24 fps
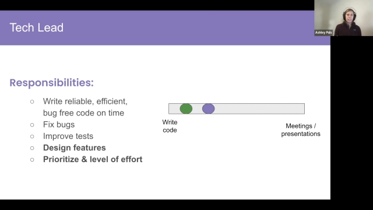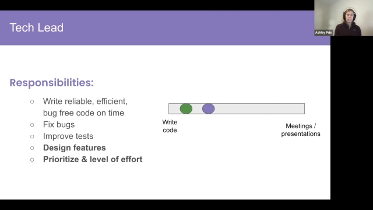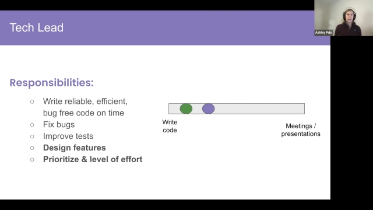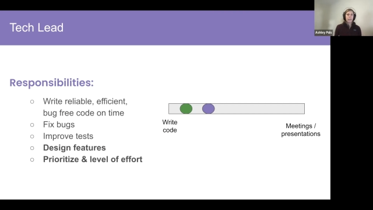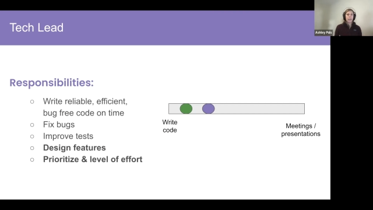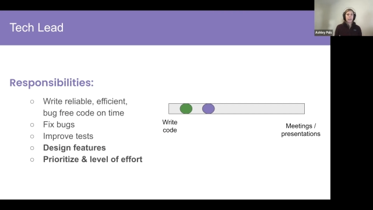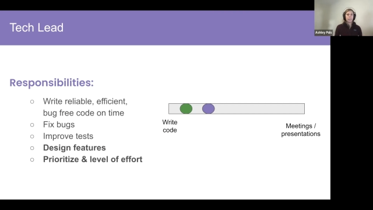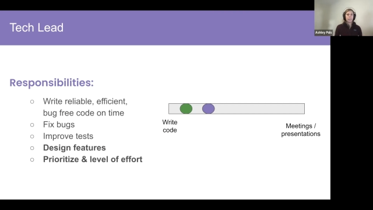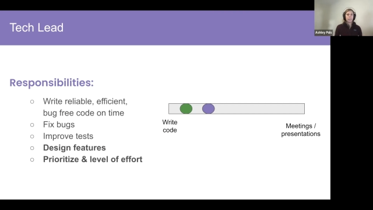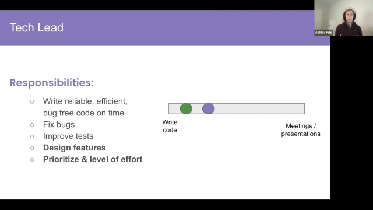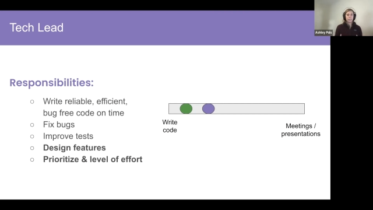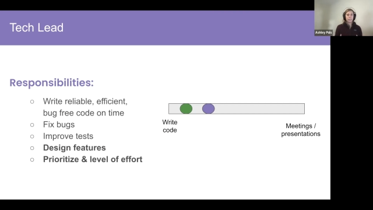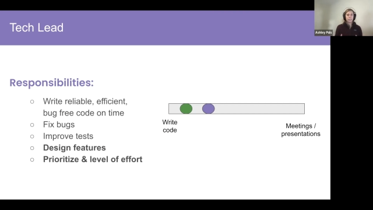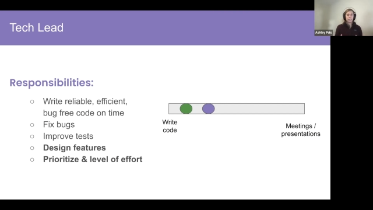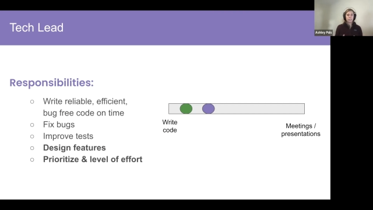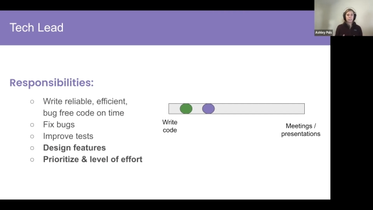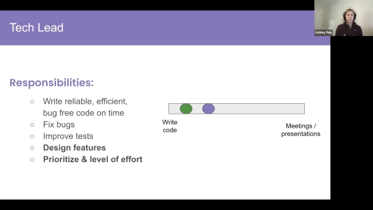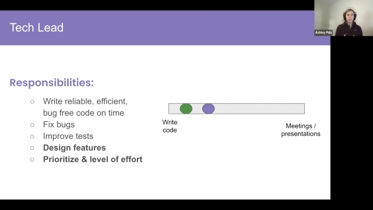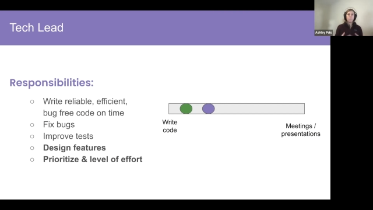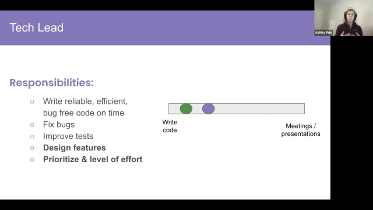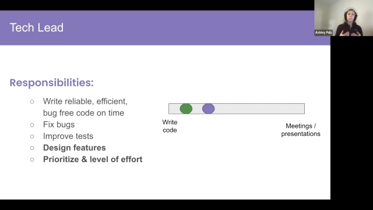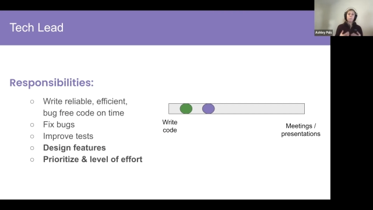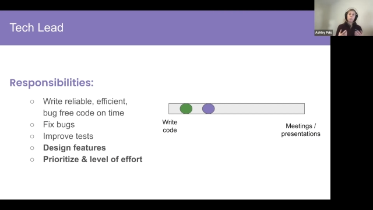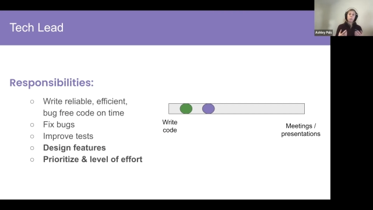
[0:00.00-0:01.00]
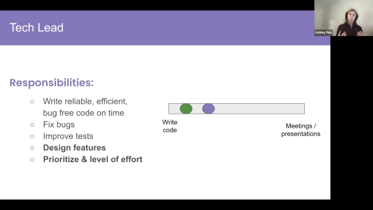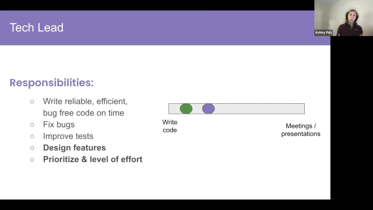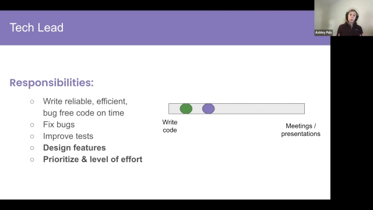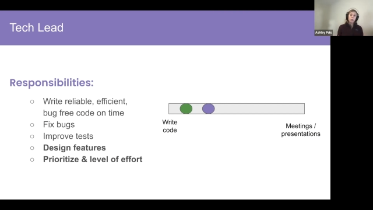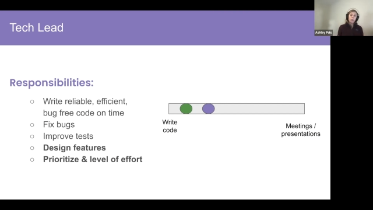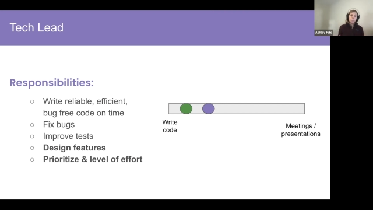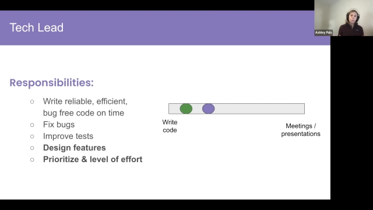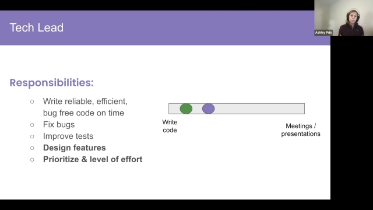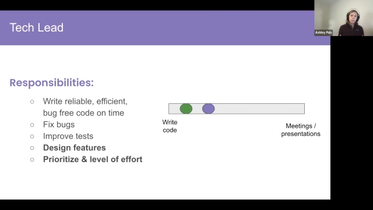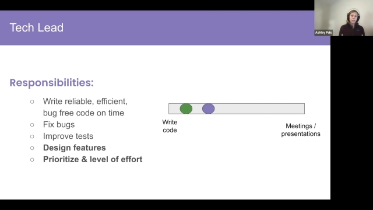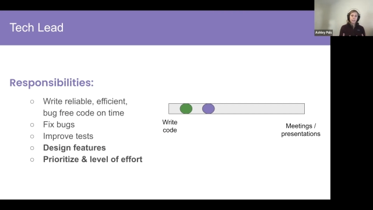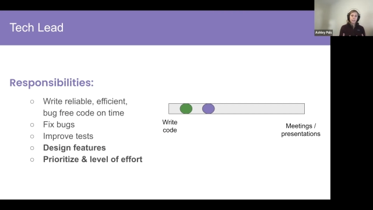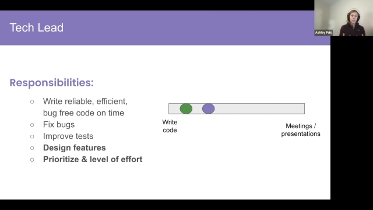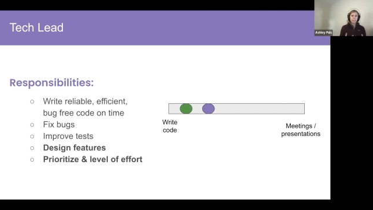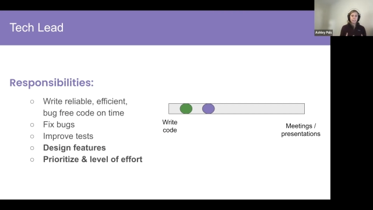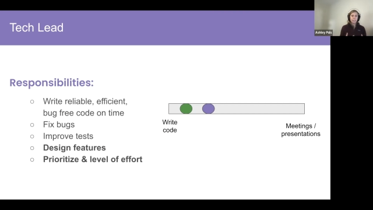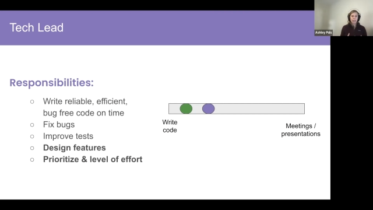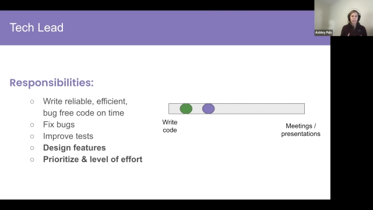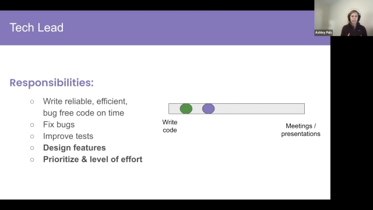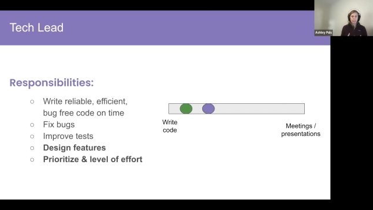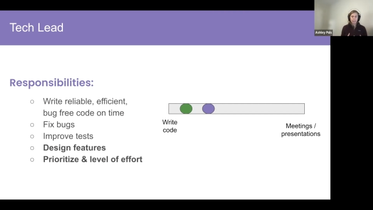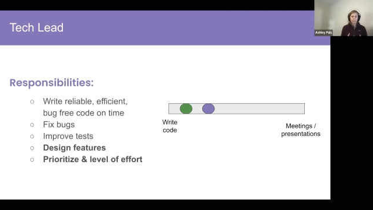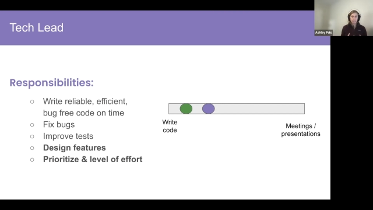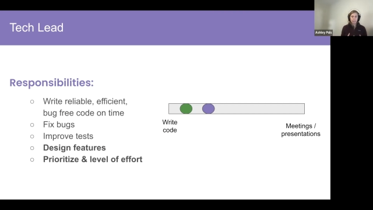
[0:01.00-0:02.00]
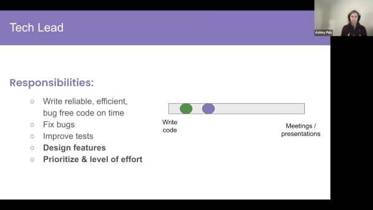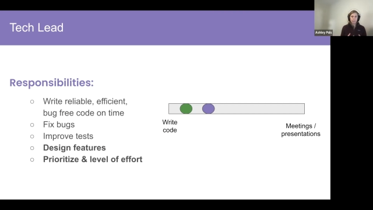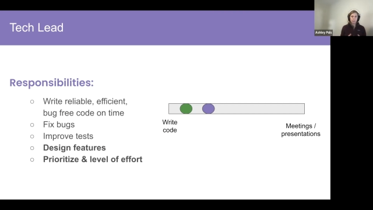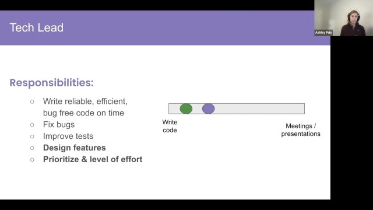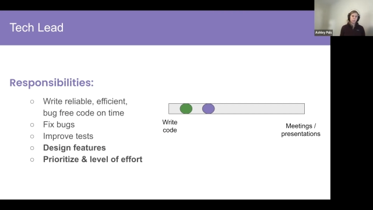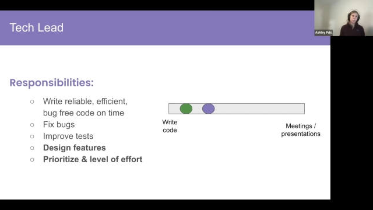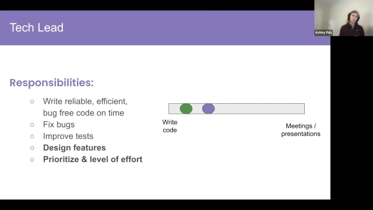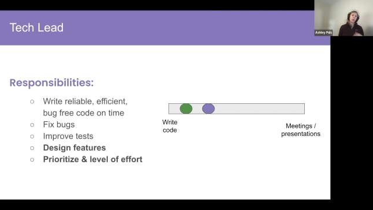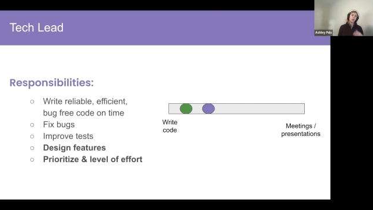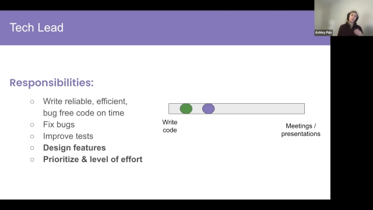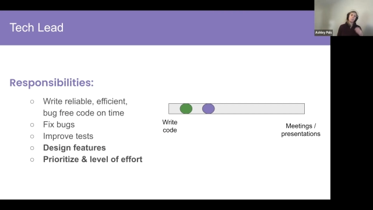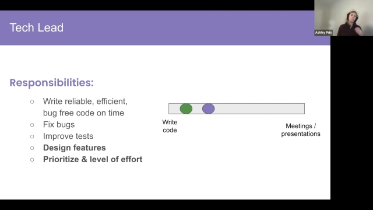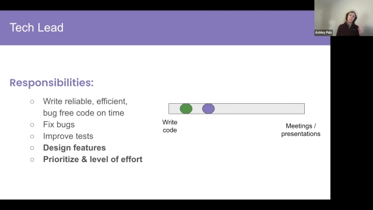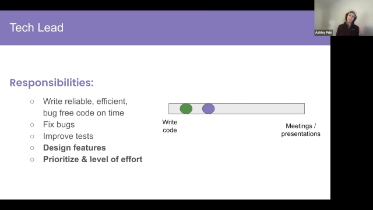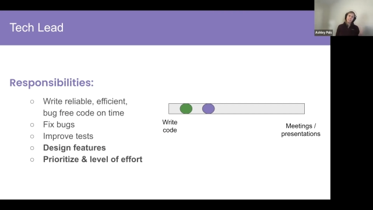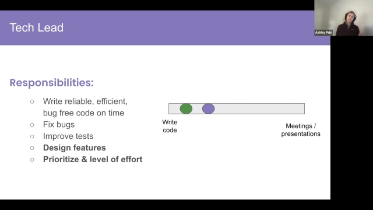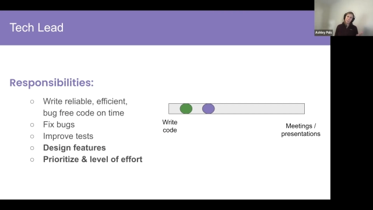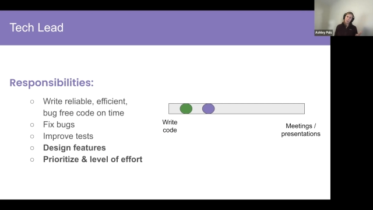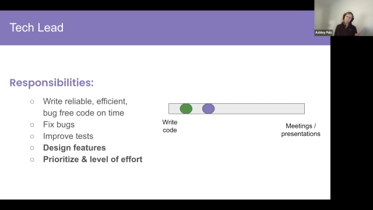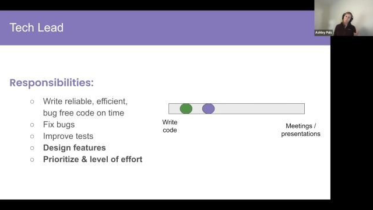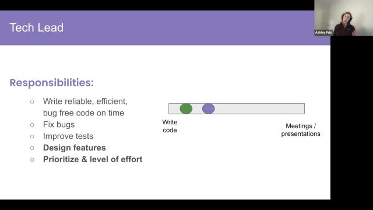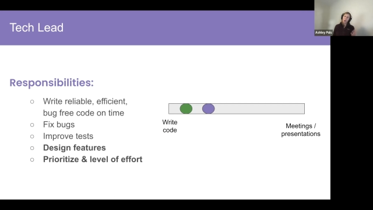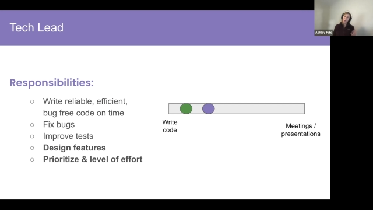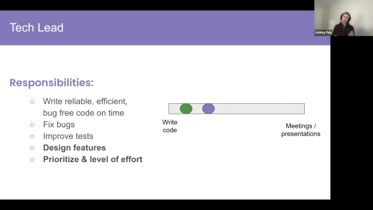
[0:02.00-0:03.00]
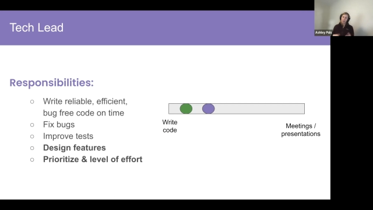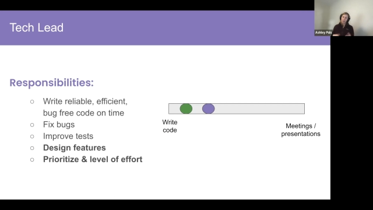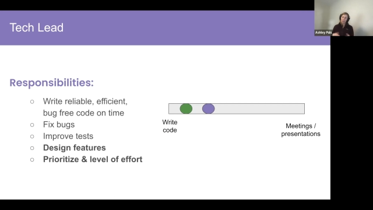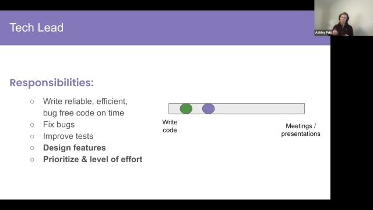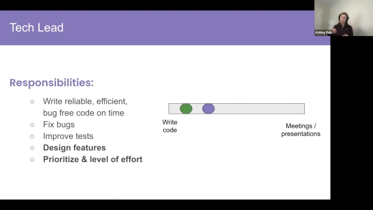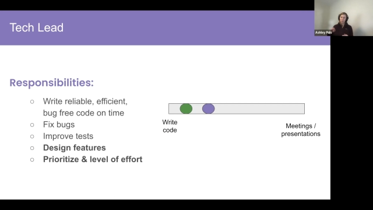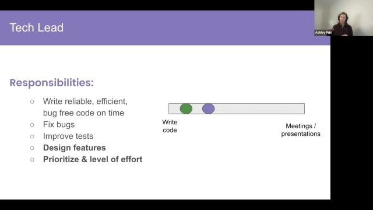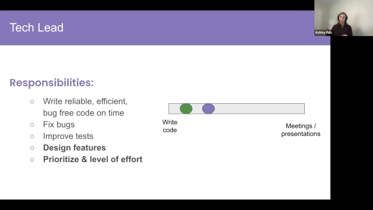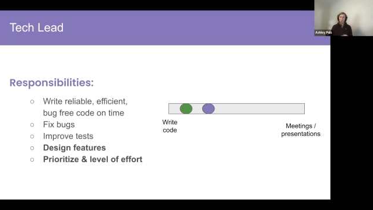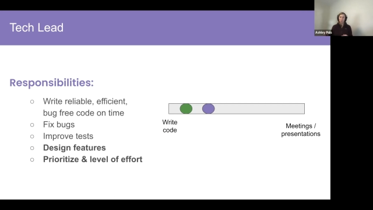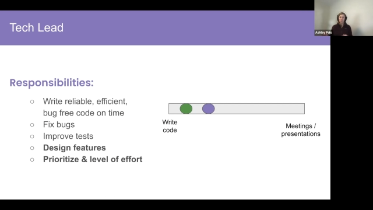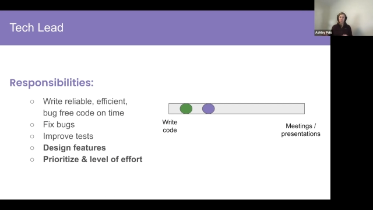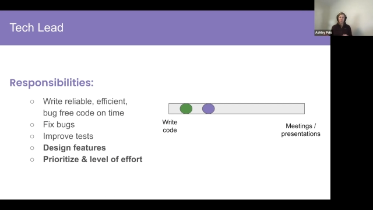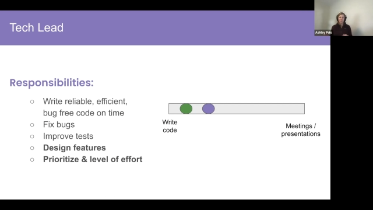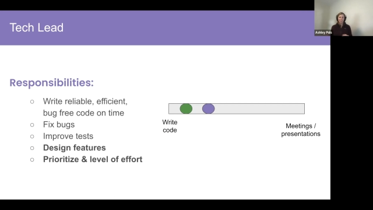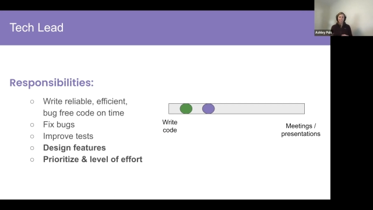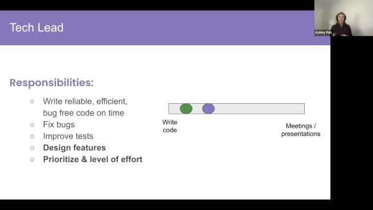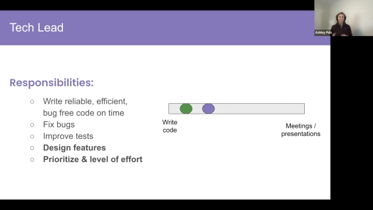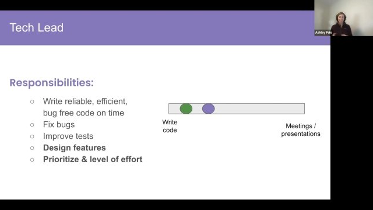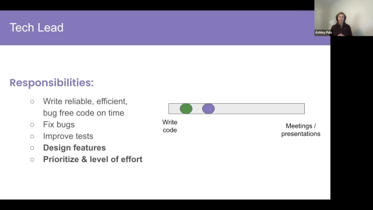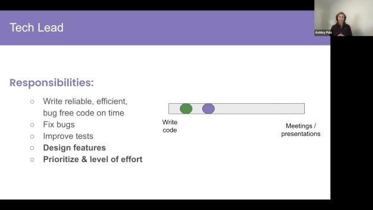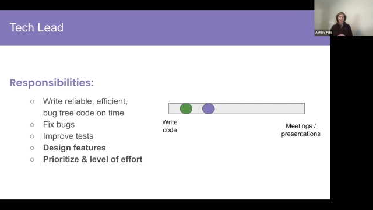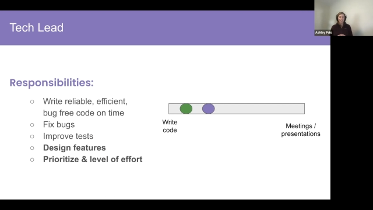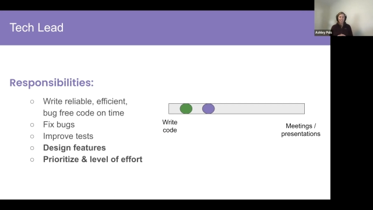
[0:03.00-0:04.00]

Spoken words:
[unreadable: no face in view]